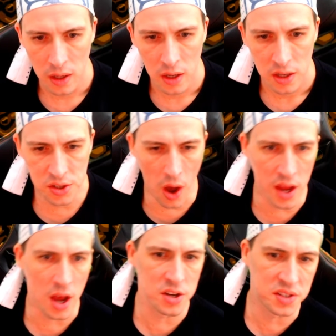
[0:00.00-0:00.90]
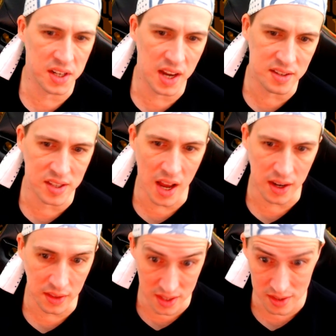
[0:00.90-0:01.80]
So I used to get stuck
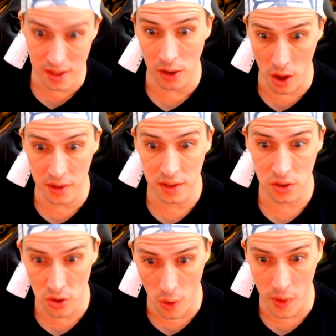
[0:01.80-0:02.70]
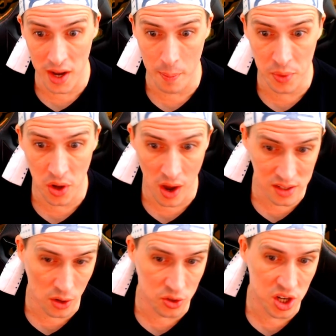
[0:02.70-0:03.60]
at this a lot growing up, guys.
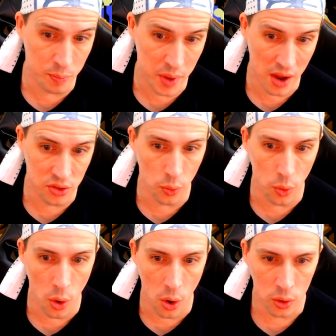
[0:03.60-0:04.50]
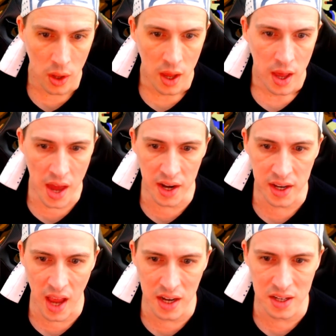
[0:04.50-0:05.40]
I'll jump out of the wall, and
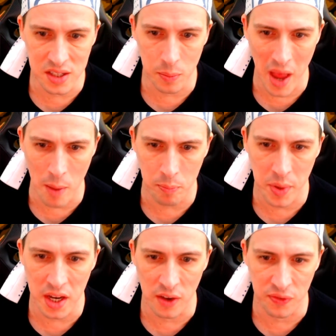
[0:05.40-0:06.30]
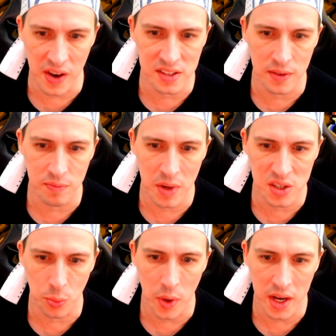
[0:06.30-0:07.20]
again, it's about being offensive
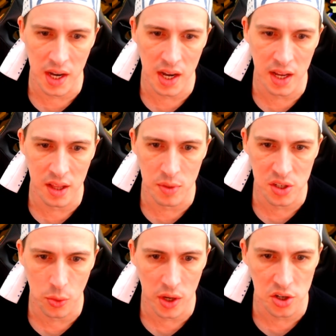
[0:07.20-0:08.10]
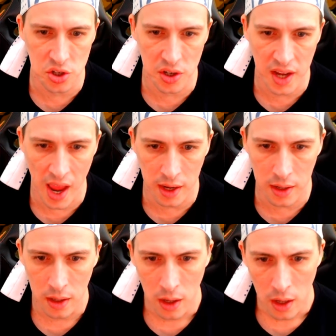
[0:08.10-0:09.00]
mid-swing and hitting them as quick as you can.
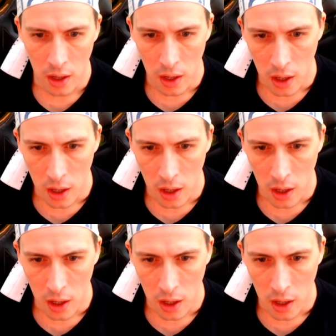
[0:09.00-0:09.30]
I